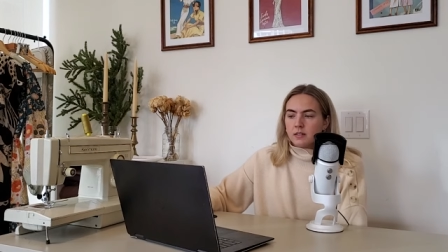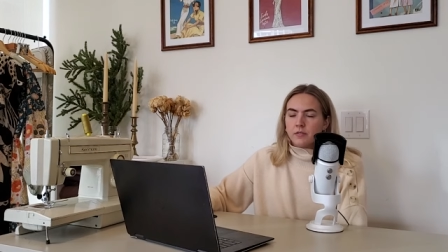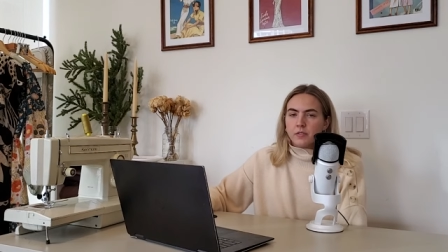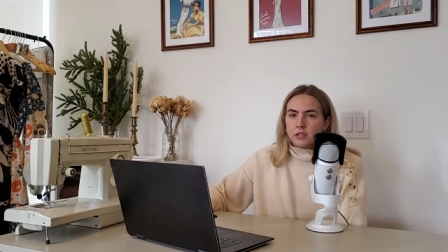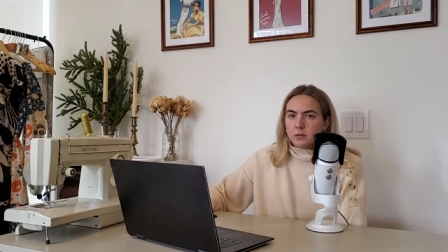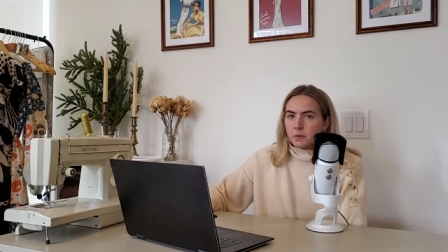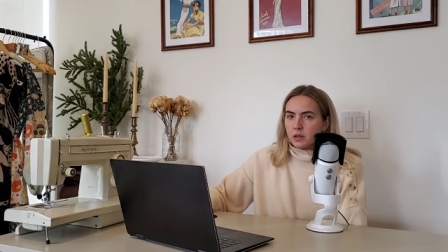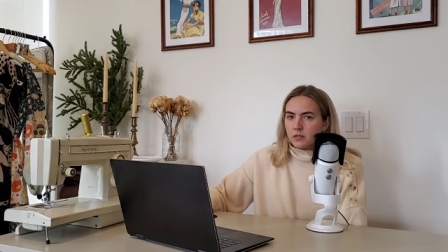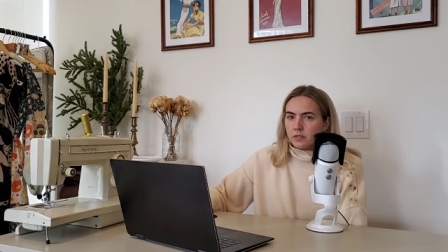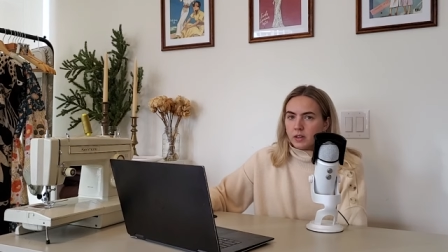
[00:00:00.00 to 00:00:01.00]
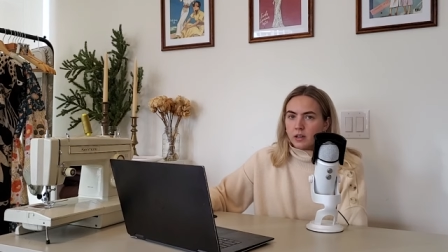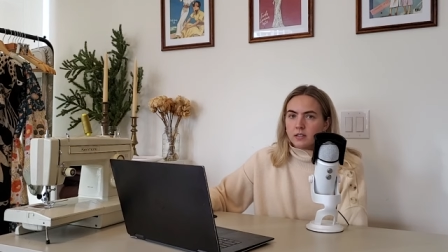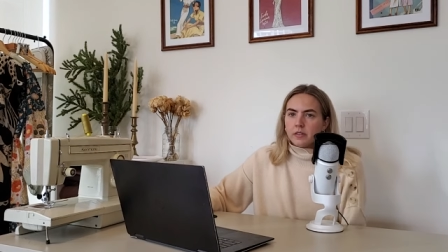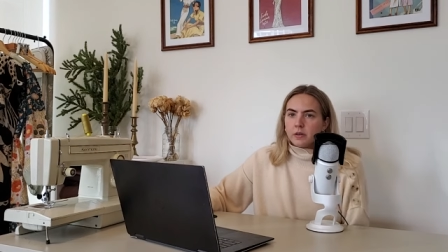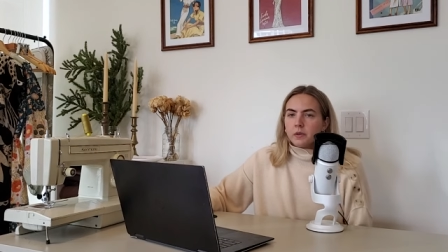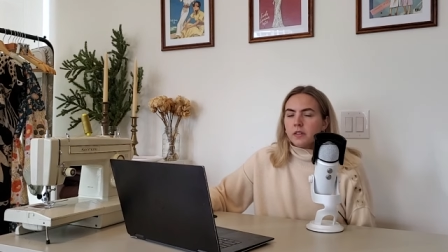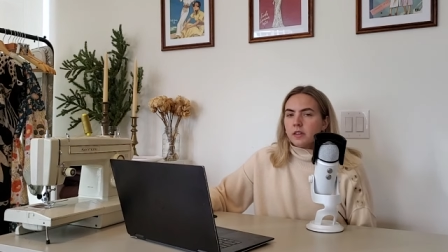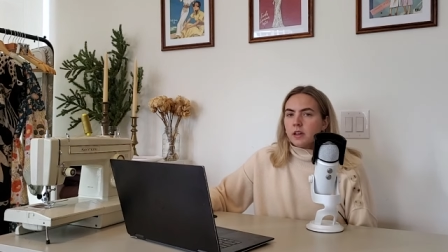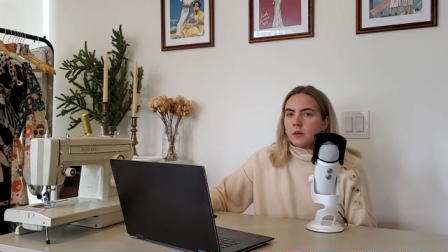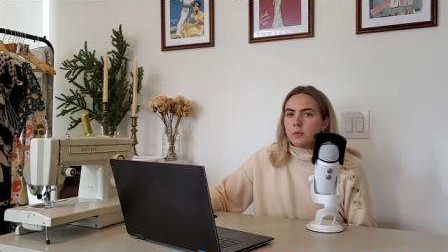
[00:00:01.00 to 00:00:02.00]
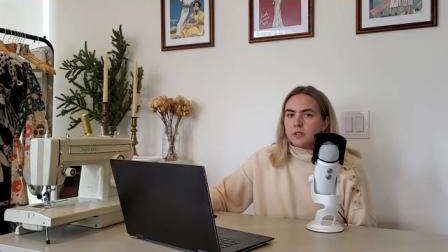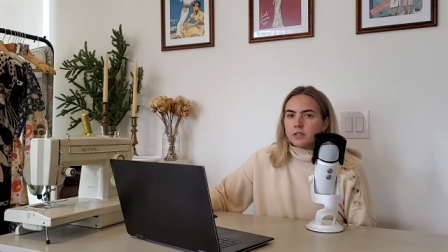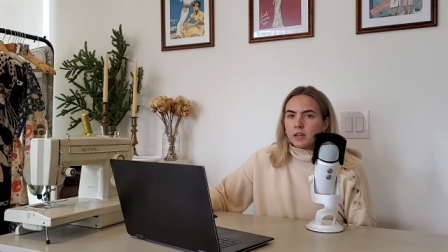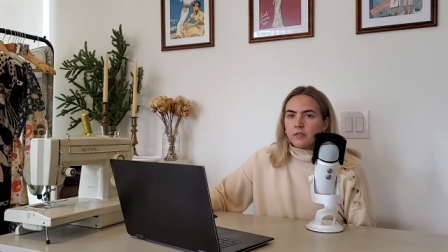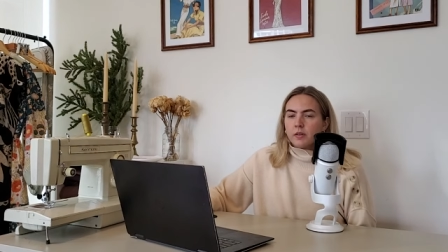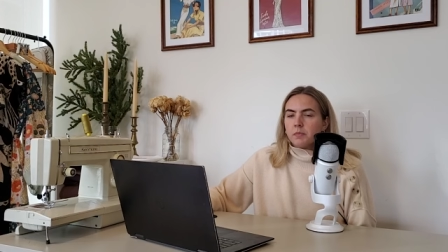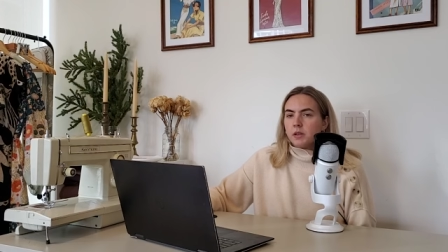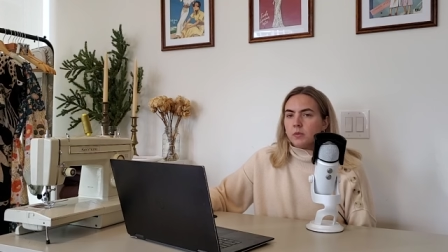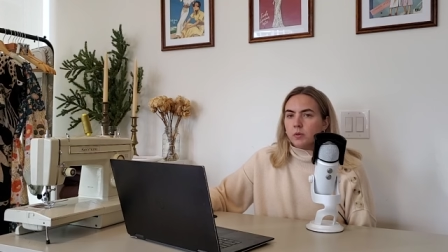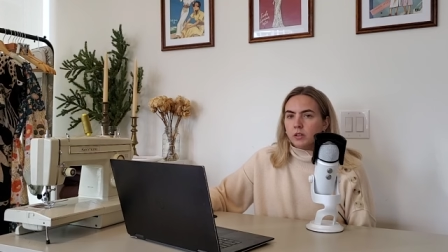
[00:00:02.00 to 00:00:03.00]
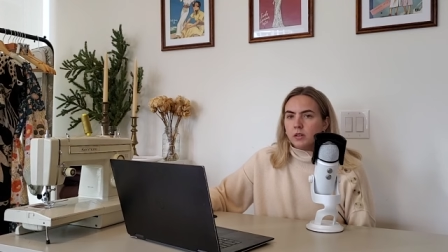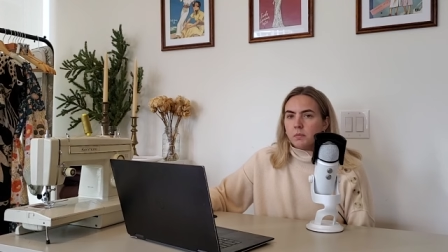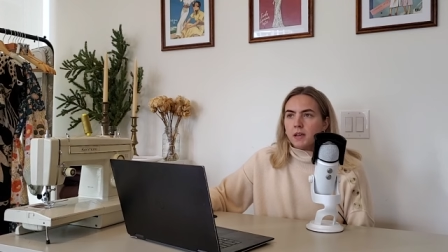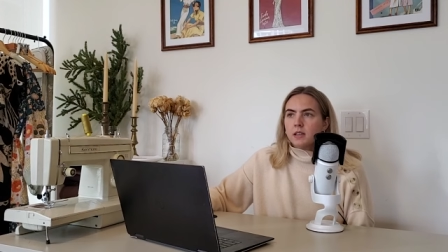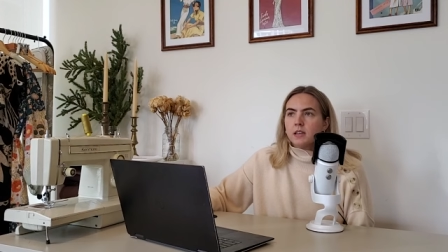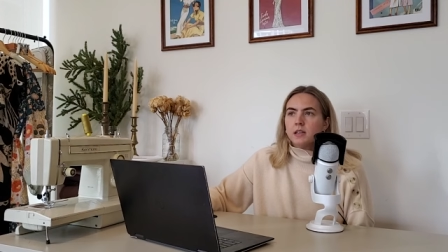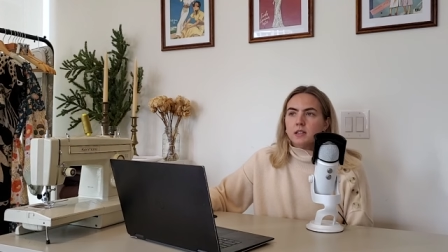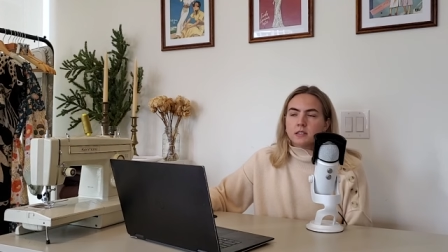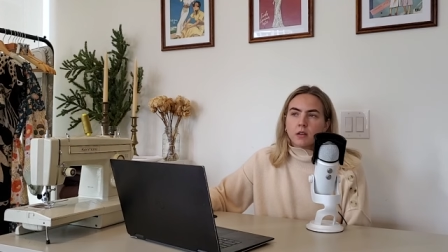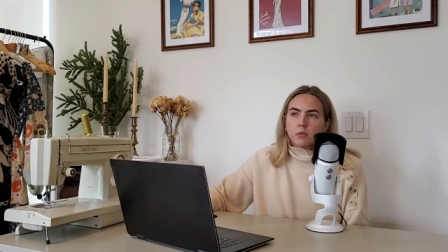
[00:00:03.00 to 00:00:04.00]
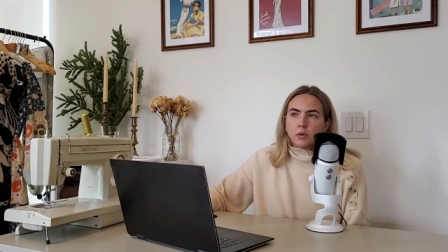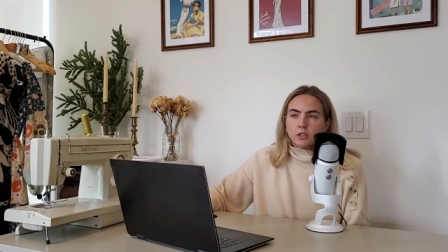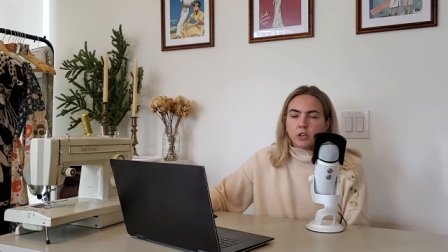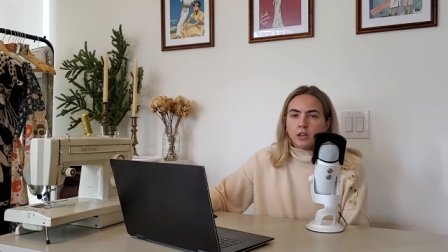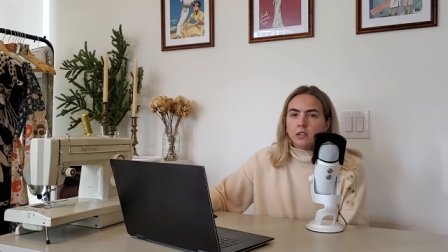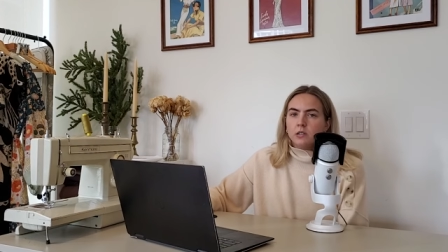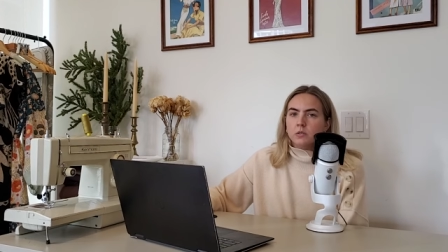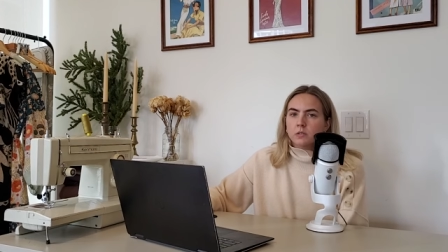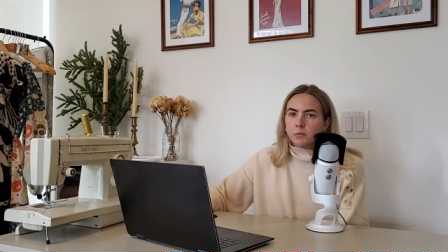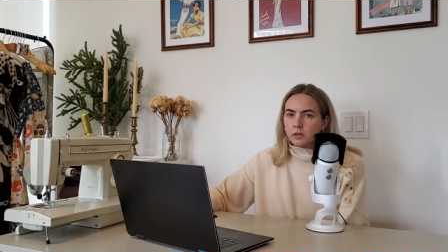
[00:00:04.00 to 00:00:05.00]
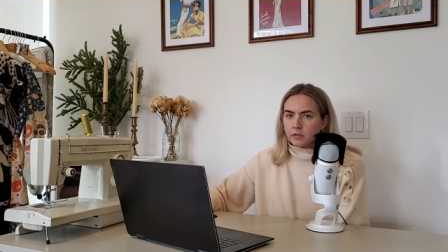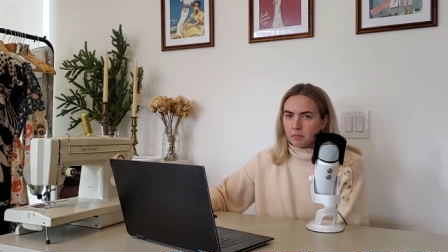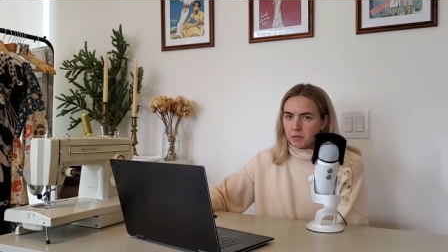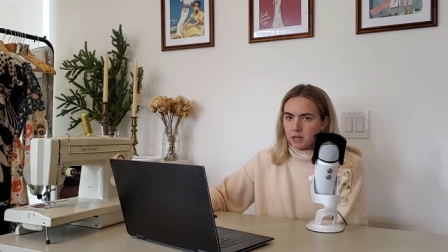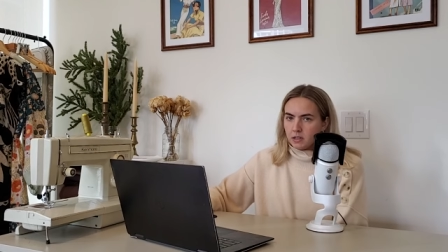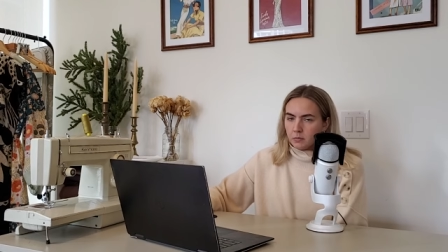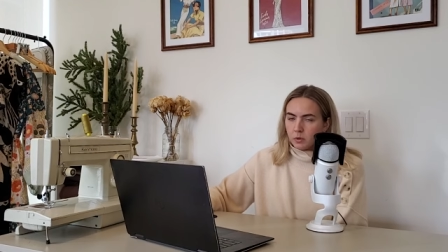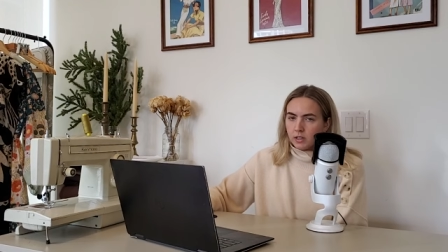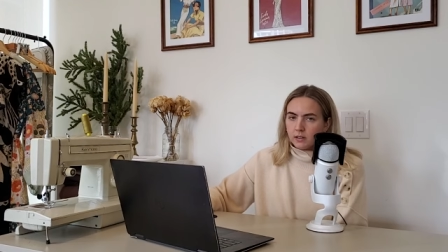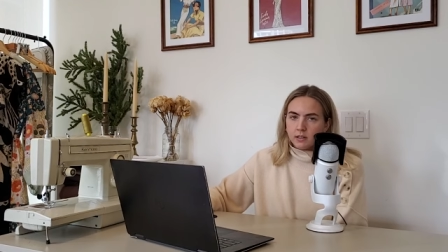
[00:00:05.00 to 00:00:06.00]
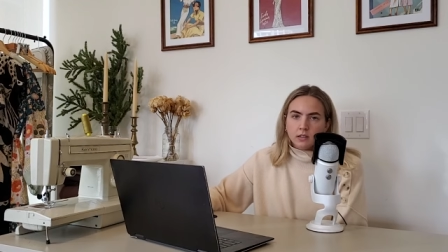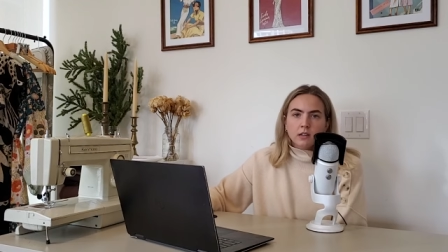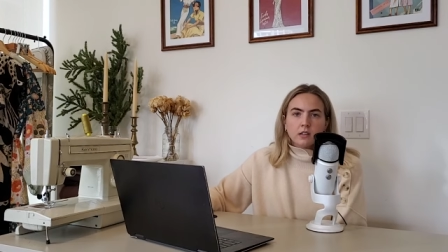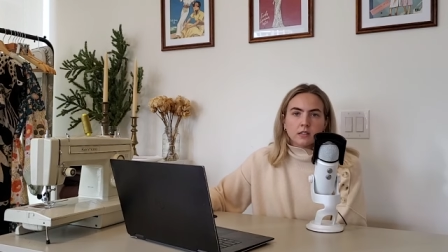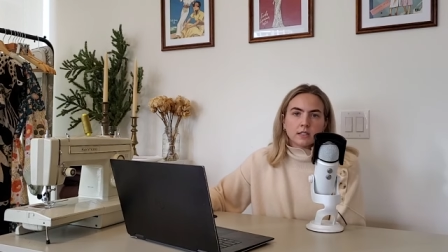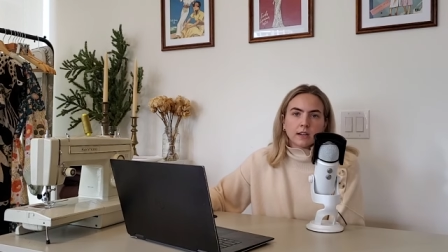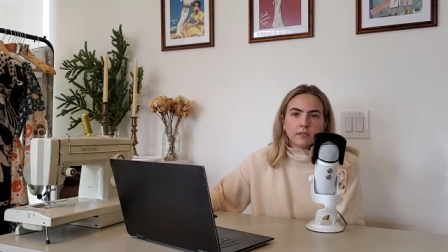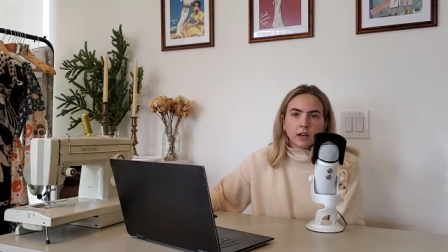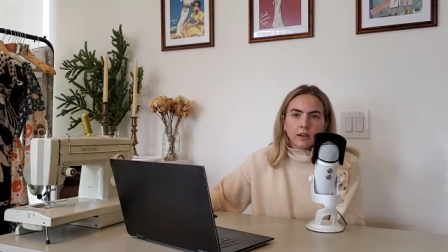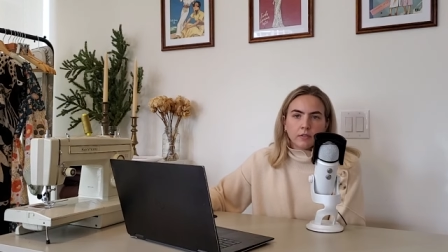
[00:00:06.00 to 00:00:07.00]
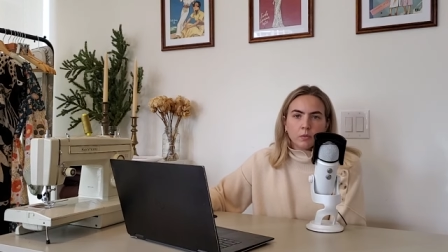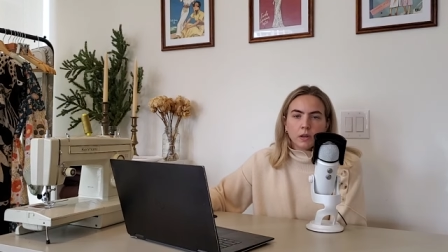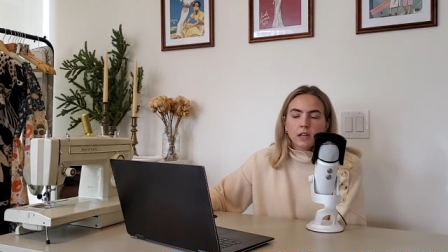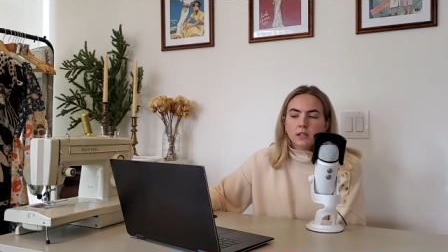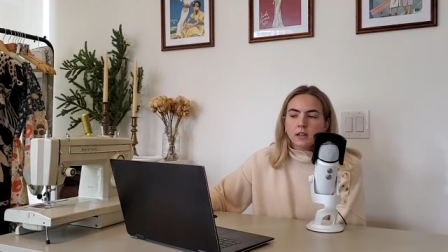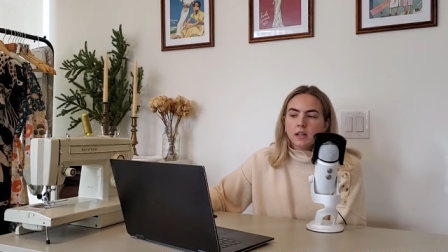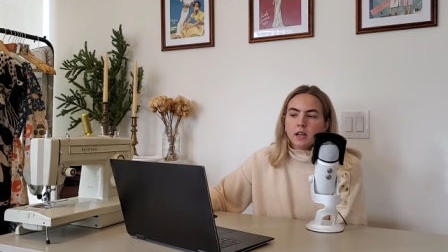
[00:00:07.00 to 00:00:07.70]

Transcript: The fit's perfect. The only thing I would say if I'm being really picky is I wish I'd used more of a medium weight linen instead of a heavyweight